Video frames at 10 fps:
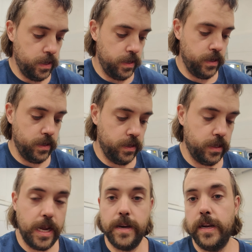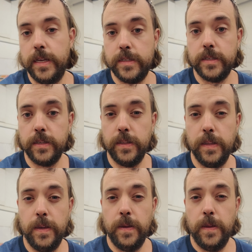is 10 days
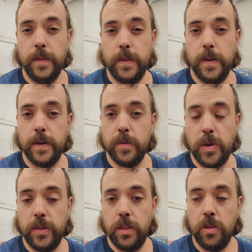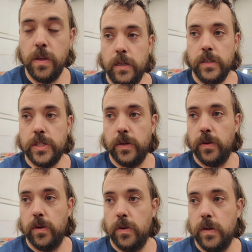until the end of the month,
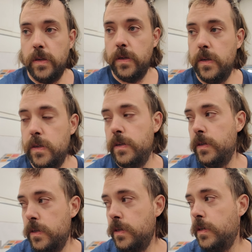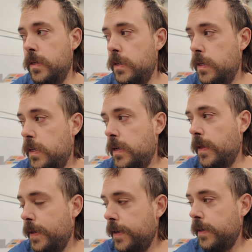so I
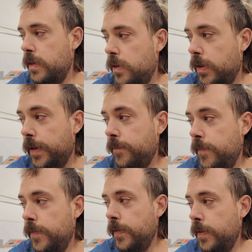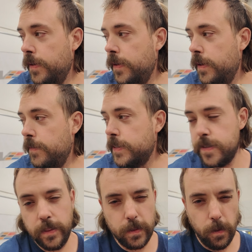think I can do it.
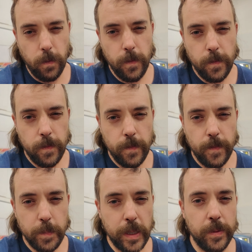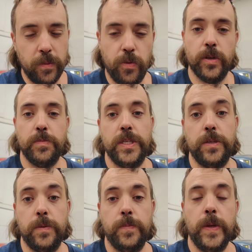Set the goal, maybe it'll force me to.